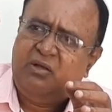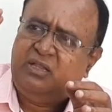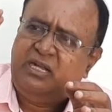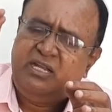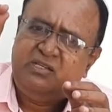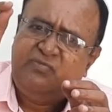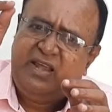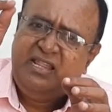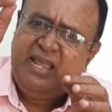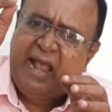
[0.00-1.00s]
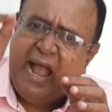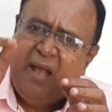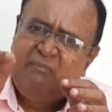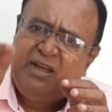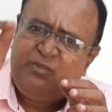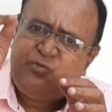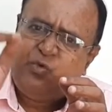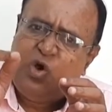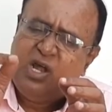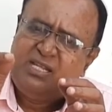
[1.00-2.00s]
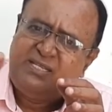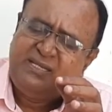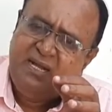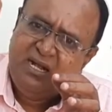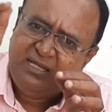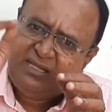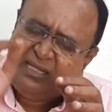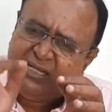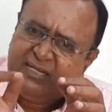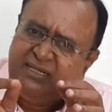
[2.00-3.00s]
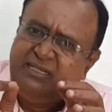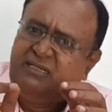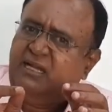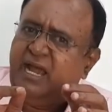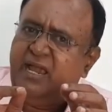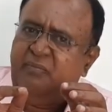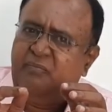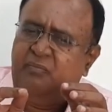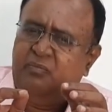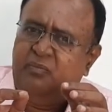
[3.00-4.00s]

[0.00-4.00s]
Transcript: that is when the hammer falls third time,